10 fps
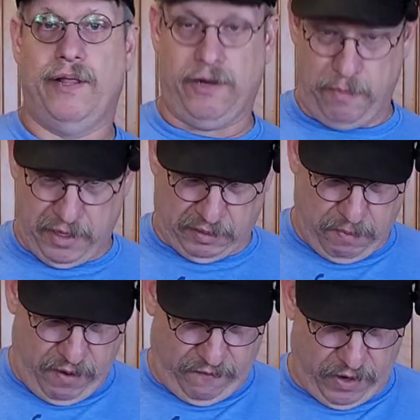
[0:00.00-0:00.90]
Little Miss
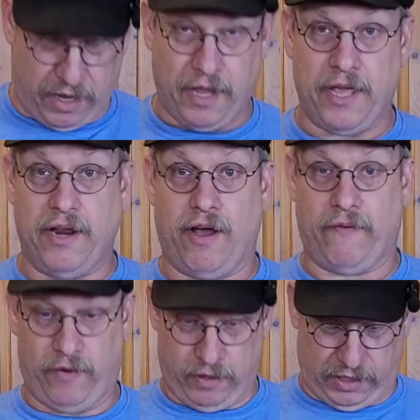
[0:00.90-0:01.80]
Muffet can get
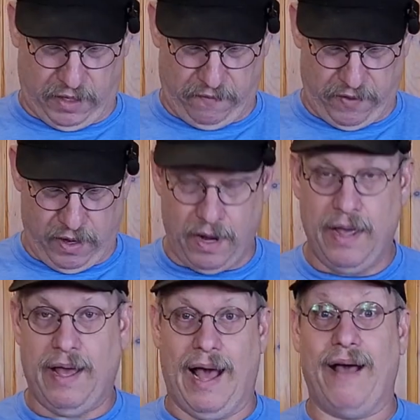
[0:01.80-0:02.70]
off her tuffet.
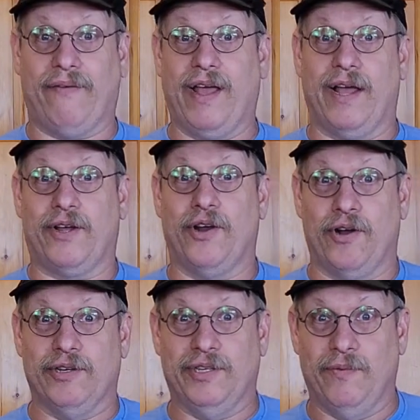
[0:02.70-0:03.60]
I've got
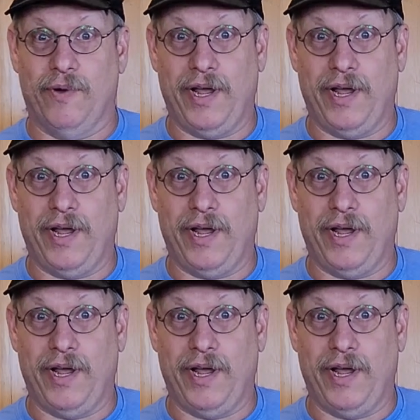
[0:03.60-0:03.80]
curds and